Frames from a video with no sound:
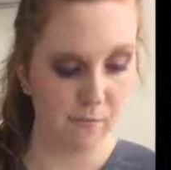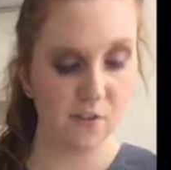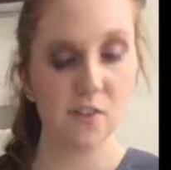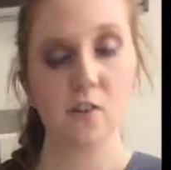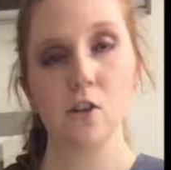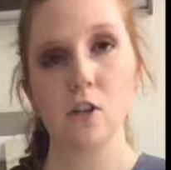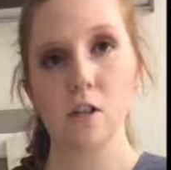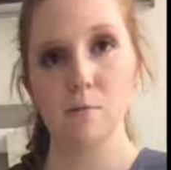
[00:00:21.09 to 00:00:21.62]

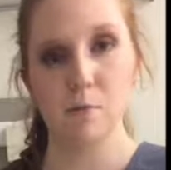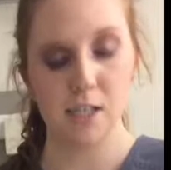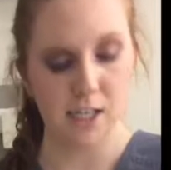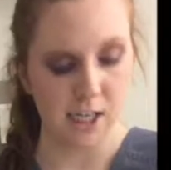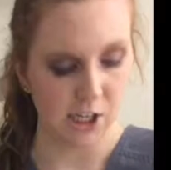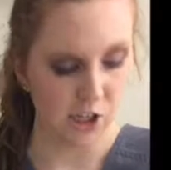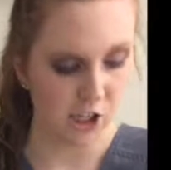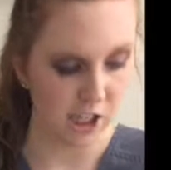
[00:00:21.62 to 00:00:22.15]
physical
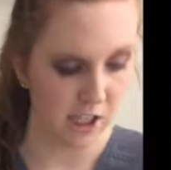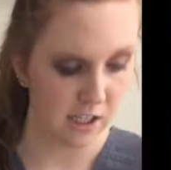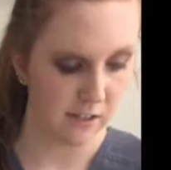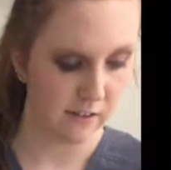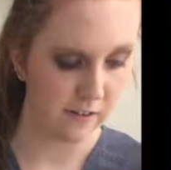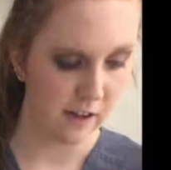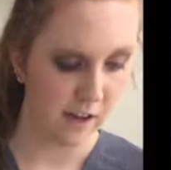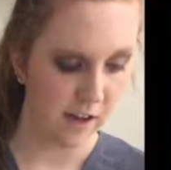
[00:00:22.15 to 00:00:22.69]

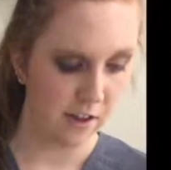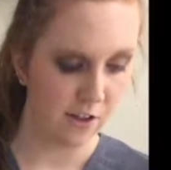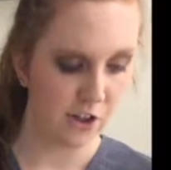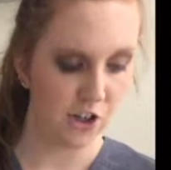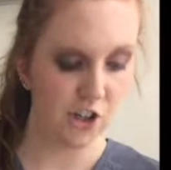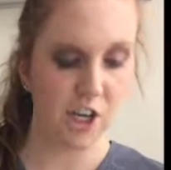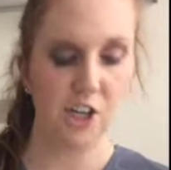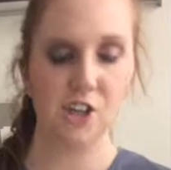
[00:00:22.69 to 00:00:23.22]
limitations,
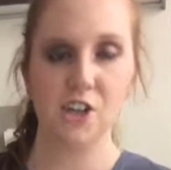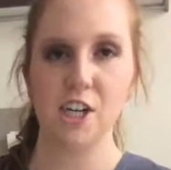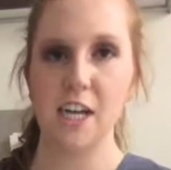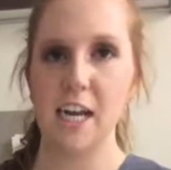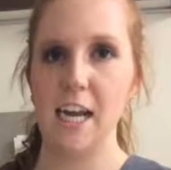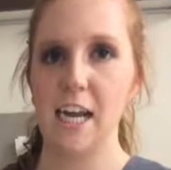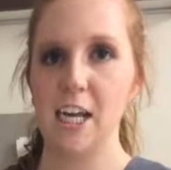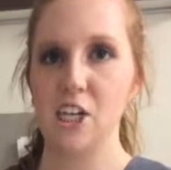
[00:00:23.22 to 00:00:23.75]
their gender and
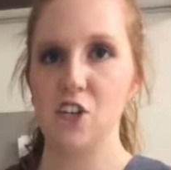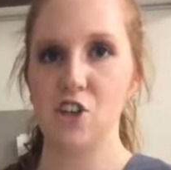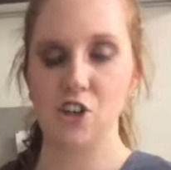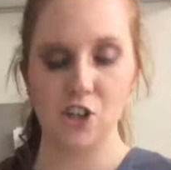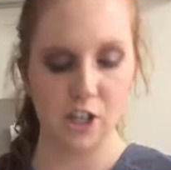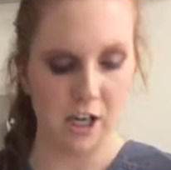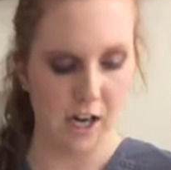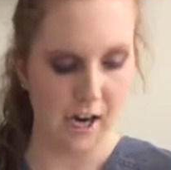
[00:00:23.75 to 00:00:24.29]

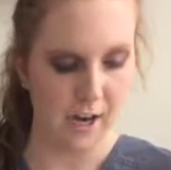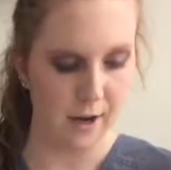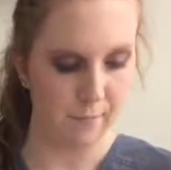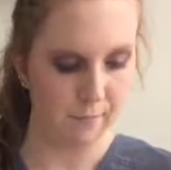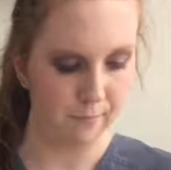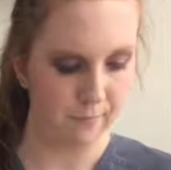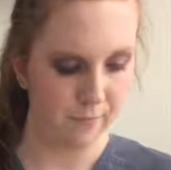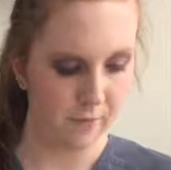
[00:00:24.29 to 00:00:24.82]
age,
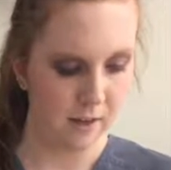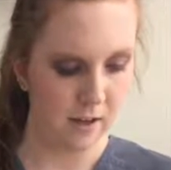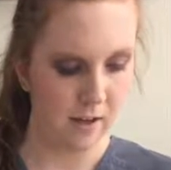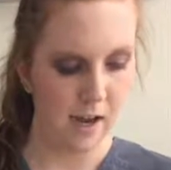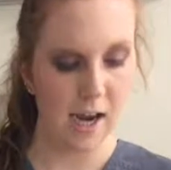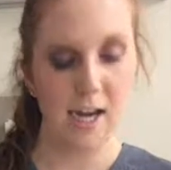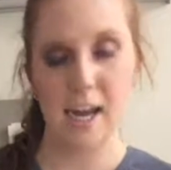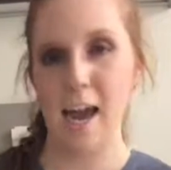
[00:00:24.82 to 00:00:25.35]

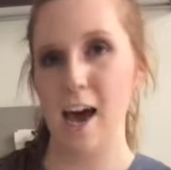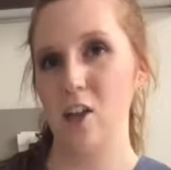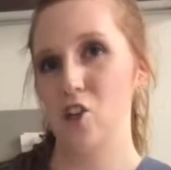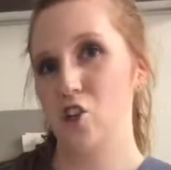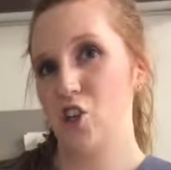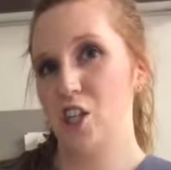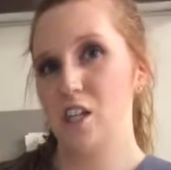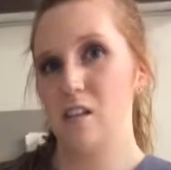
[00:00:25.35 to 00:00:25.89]
any
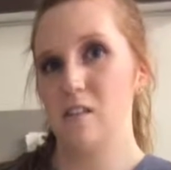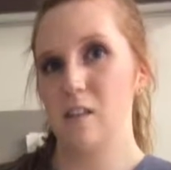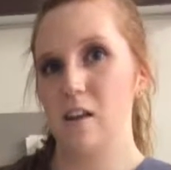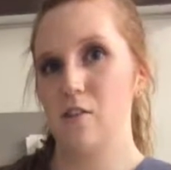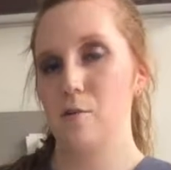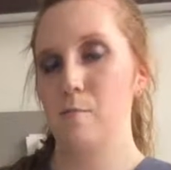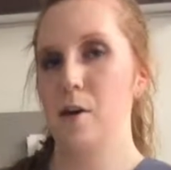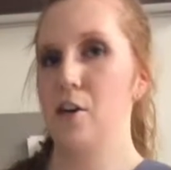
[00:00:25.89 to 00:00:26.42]
allergies,
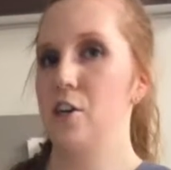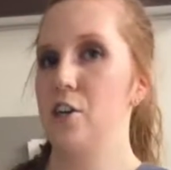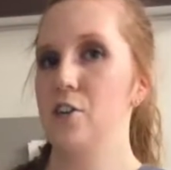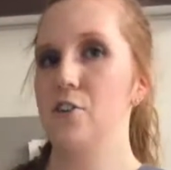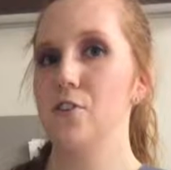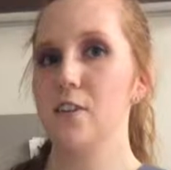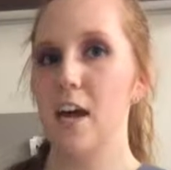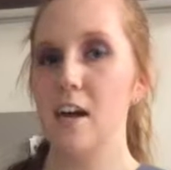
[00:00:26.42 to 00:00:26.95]
and their
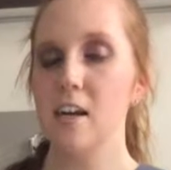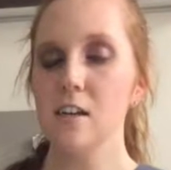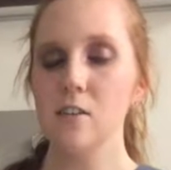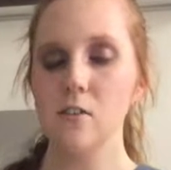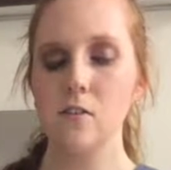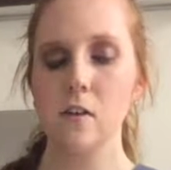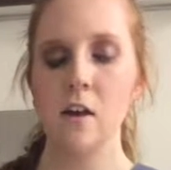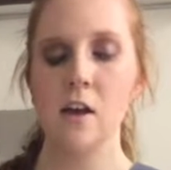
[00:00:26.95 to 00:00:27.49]
perineal
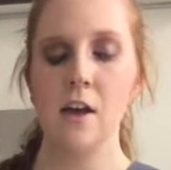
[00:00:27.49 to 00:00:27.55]
status.